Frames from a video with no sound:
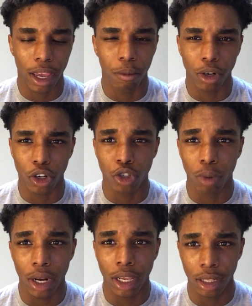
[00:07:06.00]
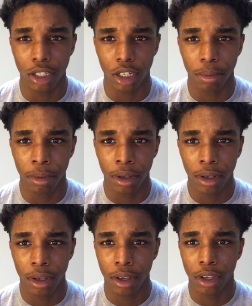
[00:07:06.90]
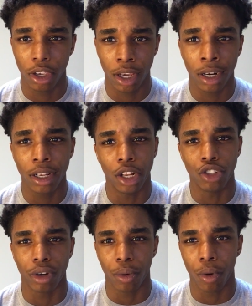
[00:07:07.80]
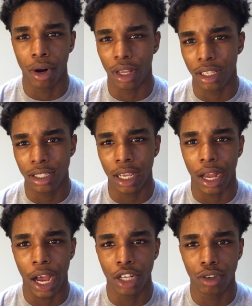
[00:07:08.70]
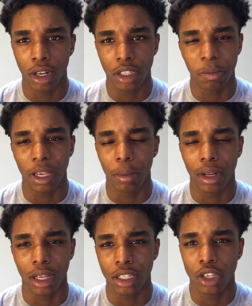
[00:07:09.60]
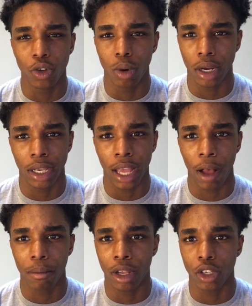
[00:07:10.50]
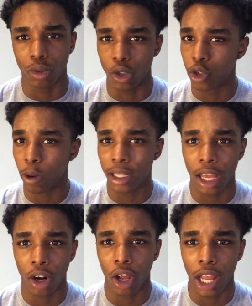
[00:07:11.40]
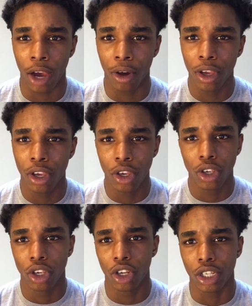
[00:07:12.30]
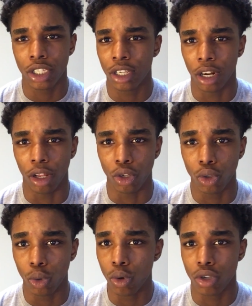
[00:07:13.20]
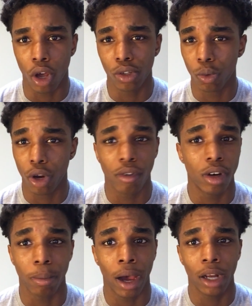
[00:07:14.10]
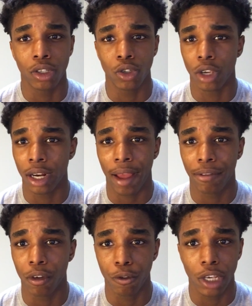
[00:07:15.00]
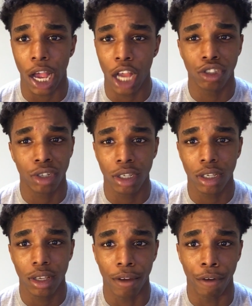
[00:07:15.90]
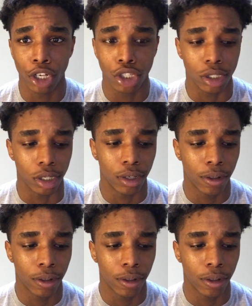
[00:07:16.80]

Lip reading: when you're sweating in the gym, you're gonna need to drink water to stay hydrated to be able to continue working out, because when you sweat that all out, you're just gonna lose all the water in your body, so you're gonna have to rehydrate eventually.